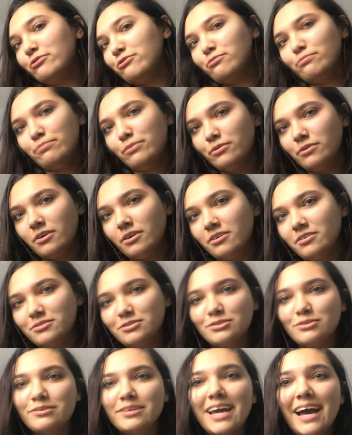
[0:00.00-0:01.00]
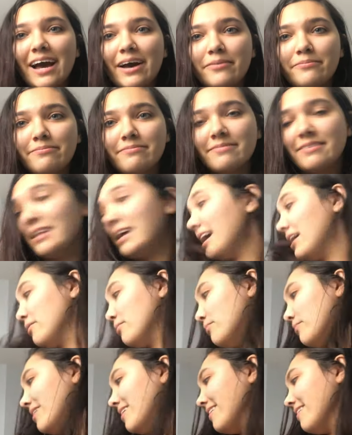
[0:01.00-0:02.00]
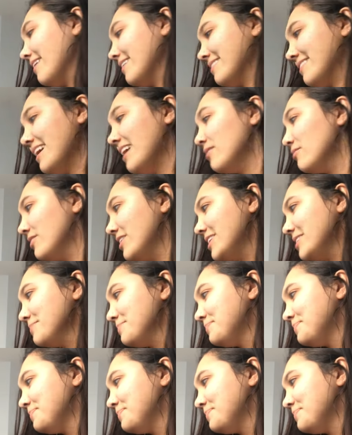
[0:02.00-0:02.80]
to put on, so yeah, I really like that one.